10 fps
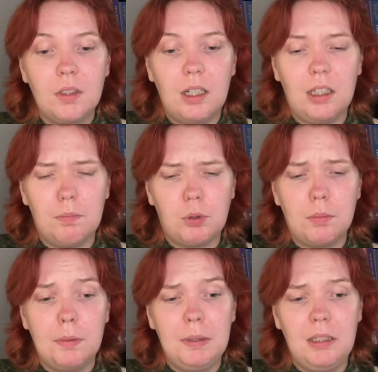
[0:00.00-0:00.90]
I'll
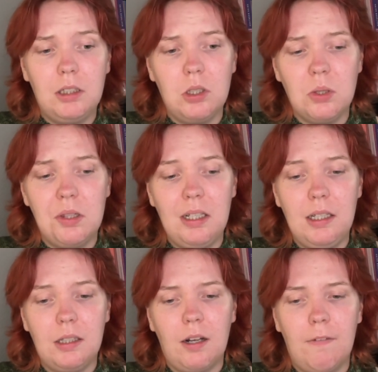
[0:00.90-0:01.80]
probably do the
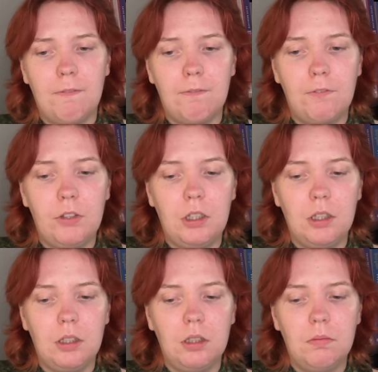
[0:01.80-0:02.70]
comfy,